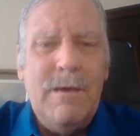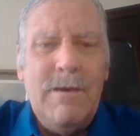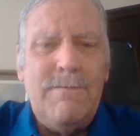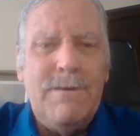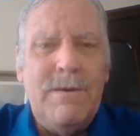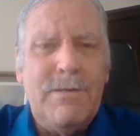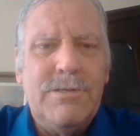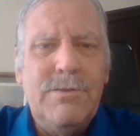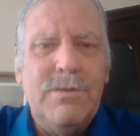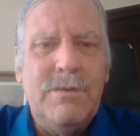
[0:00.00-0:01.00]
if a
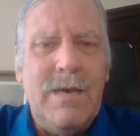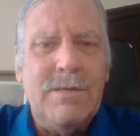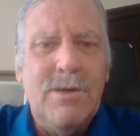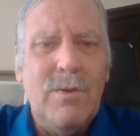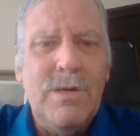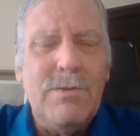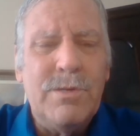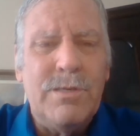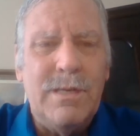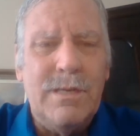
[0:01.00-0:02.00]
student has no
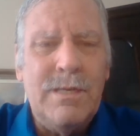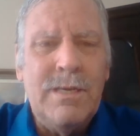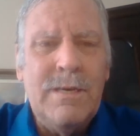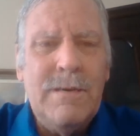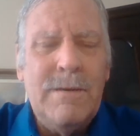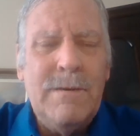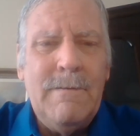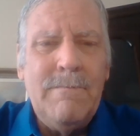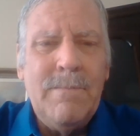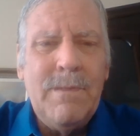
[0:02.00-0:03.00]
interest in it.
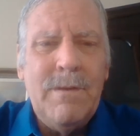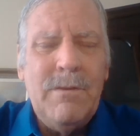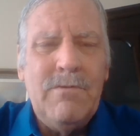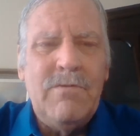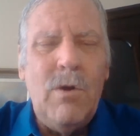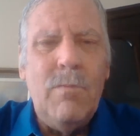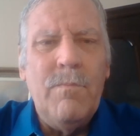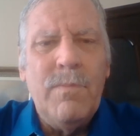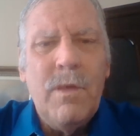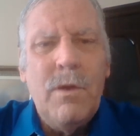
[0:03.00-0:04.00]
So
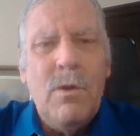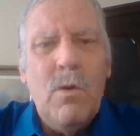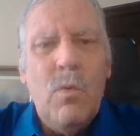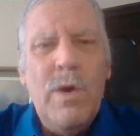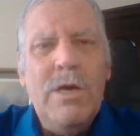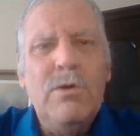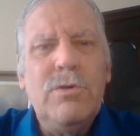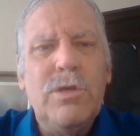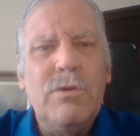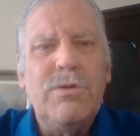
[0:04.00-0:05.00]
we
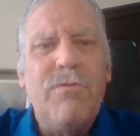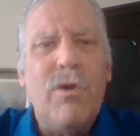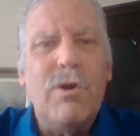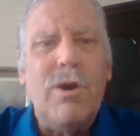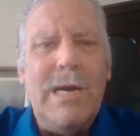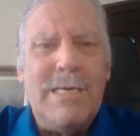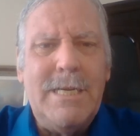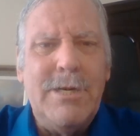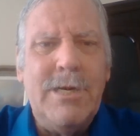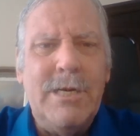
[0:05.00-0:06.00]
use those 4
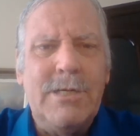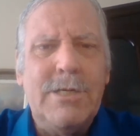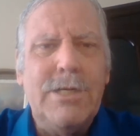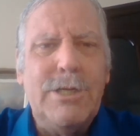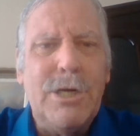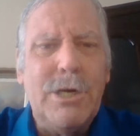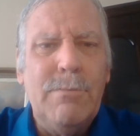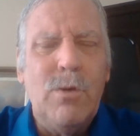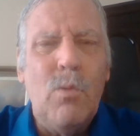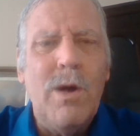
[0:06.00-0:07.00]
criteria to
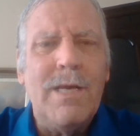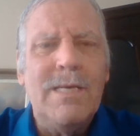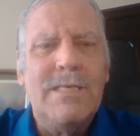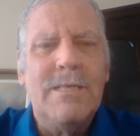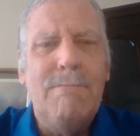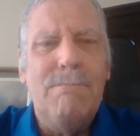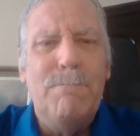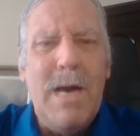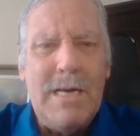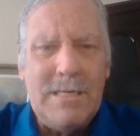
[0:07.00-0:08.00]
determine what is the
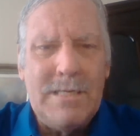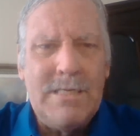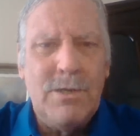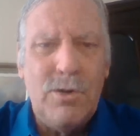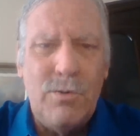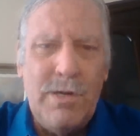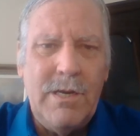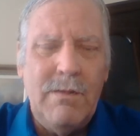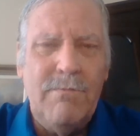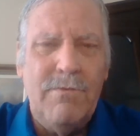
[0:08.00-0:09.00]
best
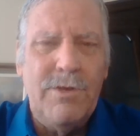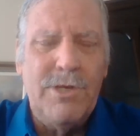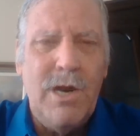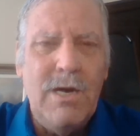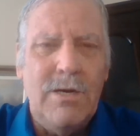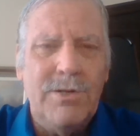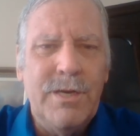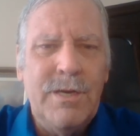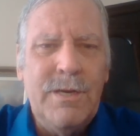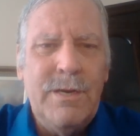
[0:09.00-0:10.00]
curriculum for the child.
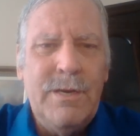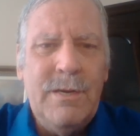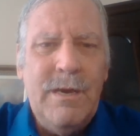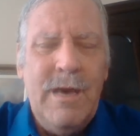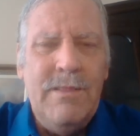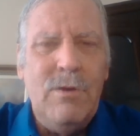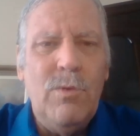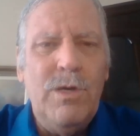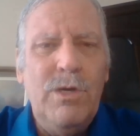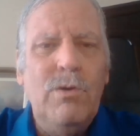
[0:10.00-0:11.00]
And then
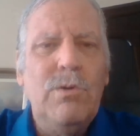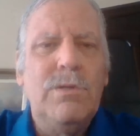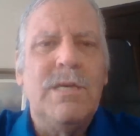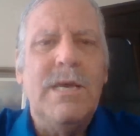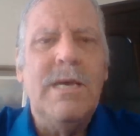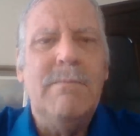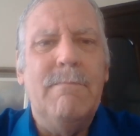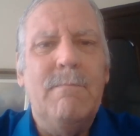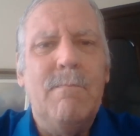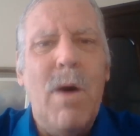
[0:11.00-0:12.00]
we use a
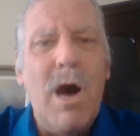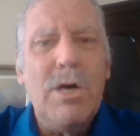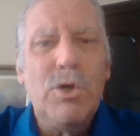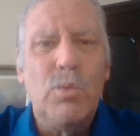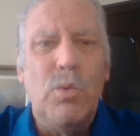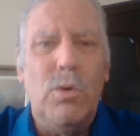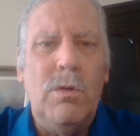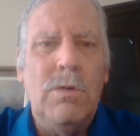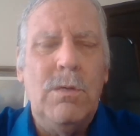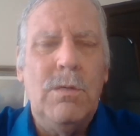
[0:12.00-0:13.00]

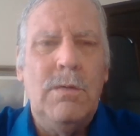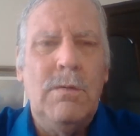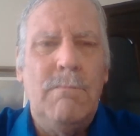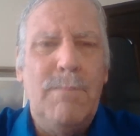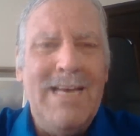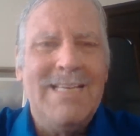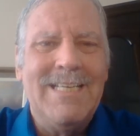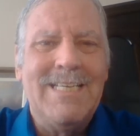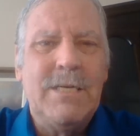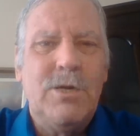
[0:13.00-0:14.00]

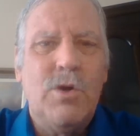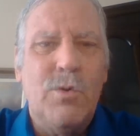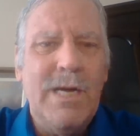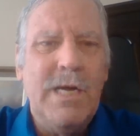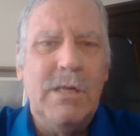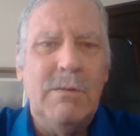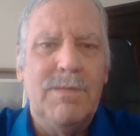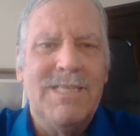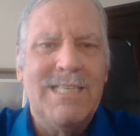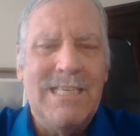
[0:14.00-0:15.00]
module-based
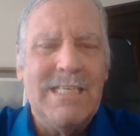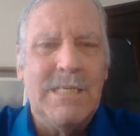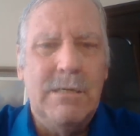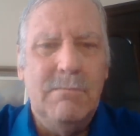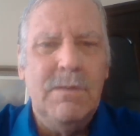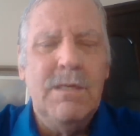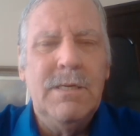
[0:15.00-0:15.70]
curriculum system,